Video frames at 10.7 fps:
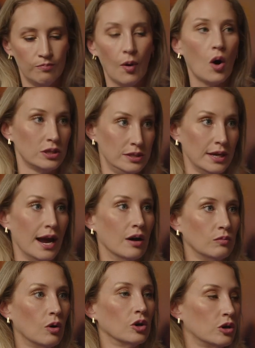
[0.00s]
bogged down
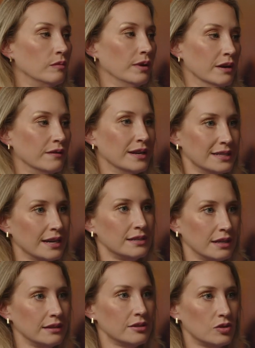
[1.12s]
what could have been a
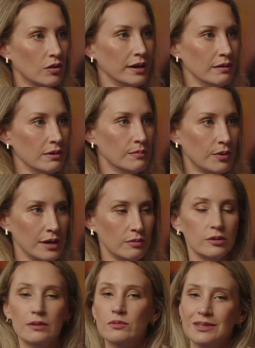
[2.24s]
fantastic story with the
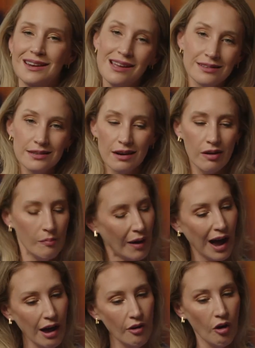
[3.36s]
prequels. It was a necessary
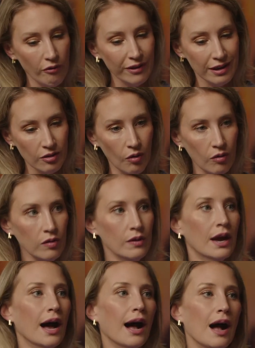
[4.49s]
part of it all,
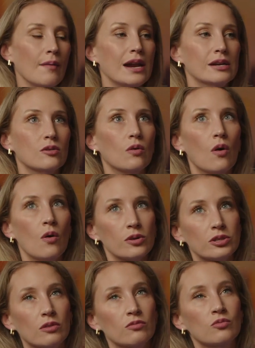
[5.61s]
um, and it
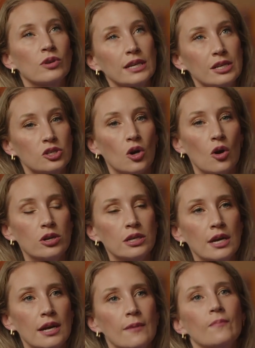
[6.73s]
also really showed
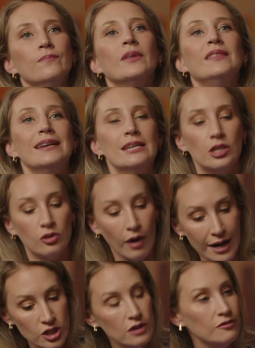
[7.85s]
the
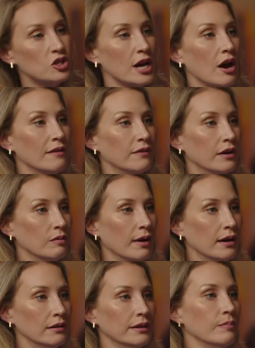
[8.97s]
integration of Jedi very
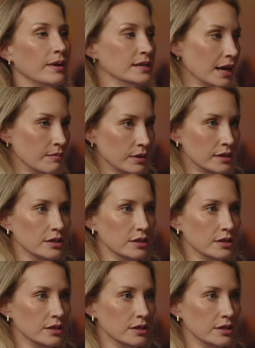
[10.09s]
well. They're peacekeepers,